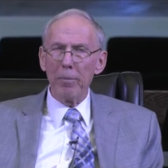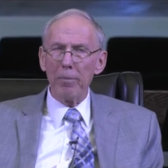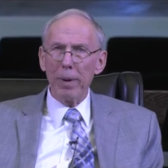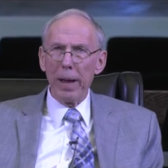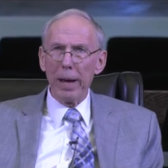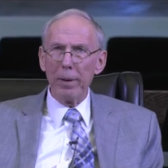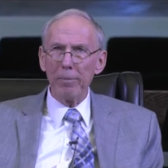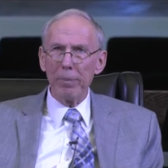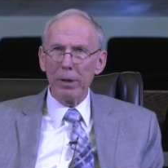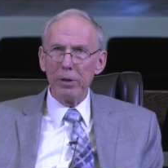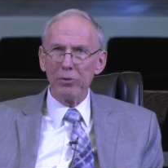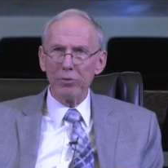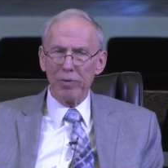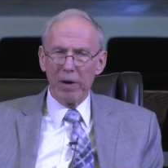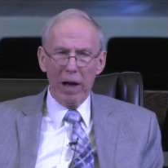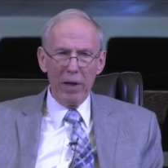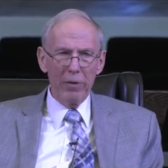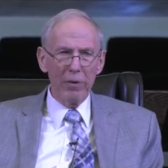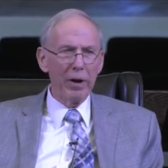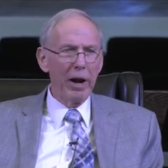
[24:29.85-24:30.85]
Bambi's
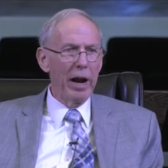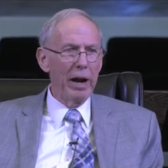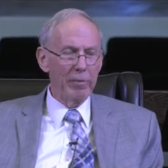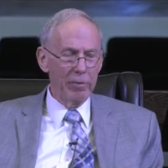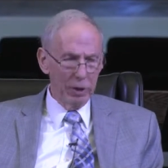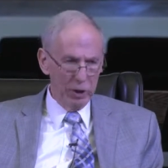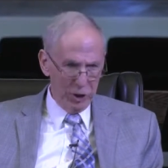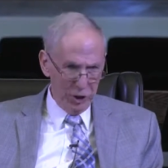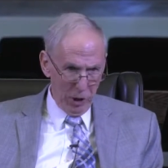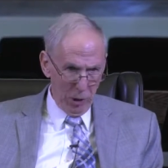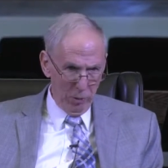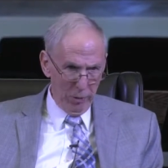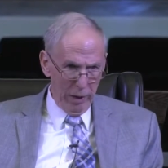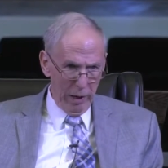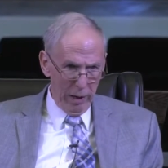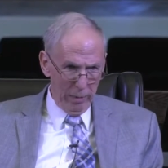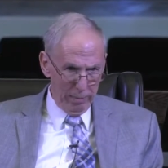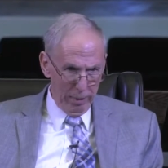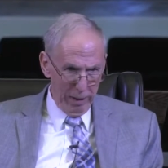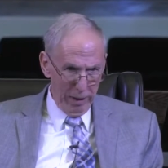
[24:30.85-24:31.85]
father ever showed
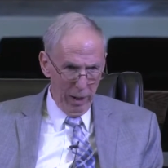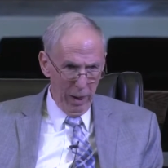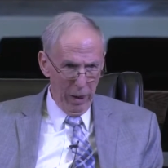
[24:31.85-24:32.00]
up.